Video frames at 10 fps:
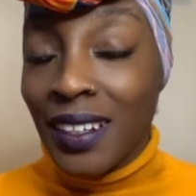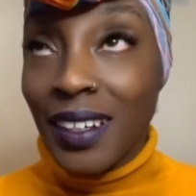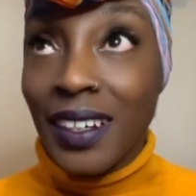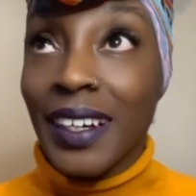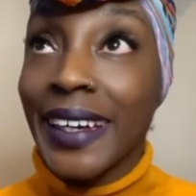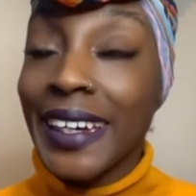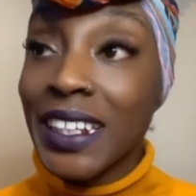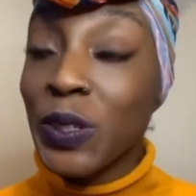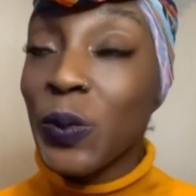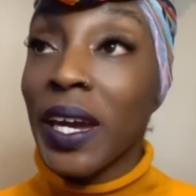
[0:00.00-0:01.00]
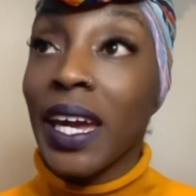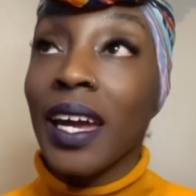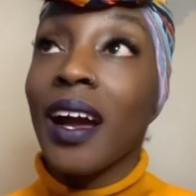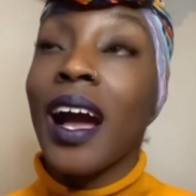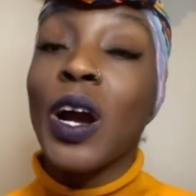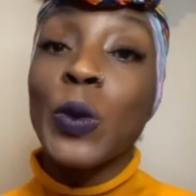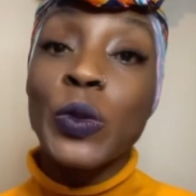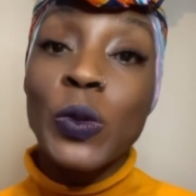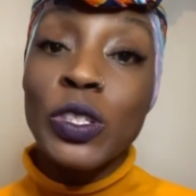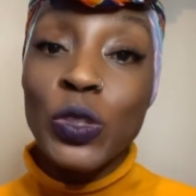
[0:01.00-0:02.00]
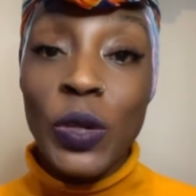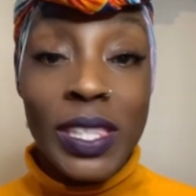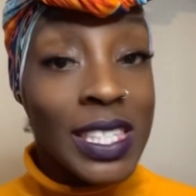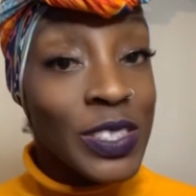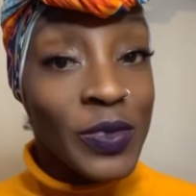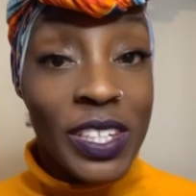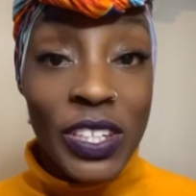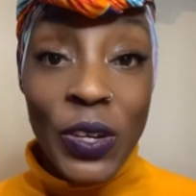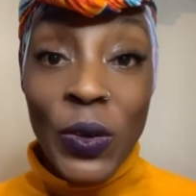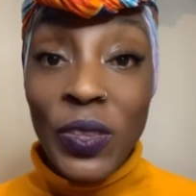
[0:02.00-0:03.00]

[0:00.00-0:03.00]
Oh, anyway, I hope you enjoyed this video.